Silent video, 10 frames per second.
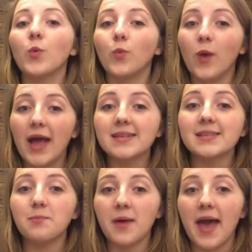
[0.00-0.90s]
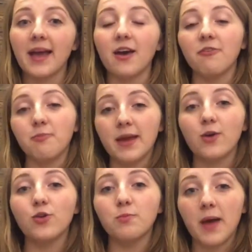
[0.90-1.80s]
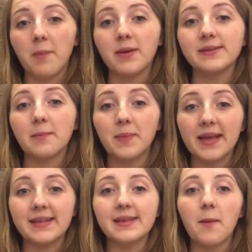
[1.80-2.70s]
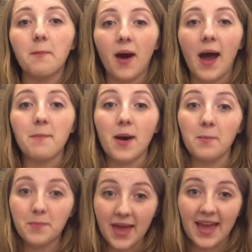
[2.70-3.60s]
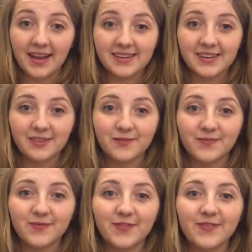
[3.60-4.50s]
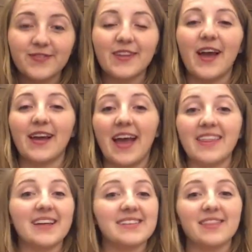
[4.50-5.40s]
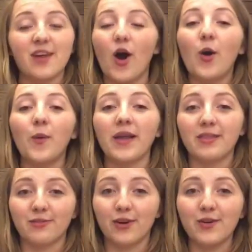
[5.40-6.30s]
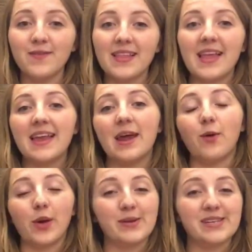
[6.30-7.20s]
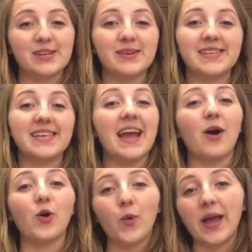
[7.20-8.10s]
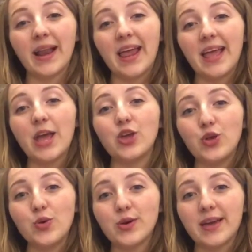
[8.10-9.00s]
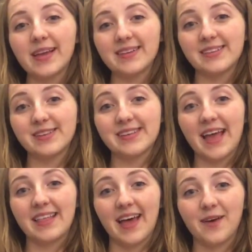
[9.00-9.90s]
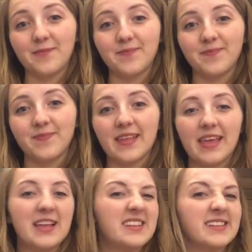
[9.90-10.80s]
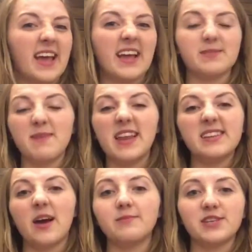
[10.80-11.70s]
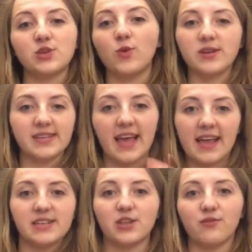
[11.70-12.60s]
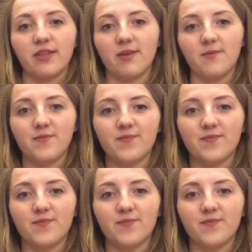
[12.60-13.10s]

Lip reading: where's the peck of pickled peppers Peter Piper picked? Okay, that's it the whole way through. Now what we want to do is see how quickly you can say that. Say it as many times as you want to get into the rhythm.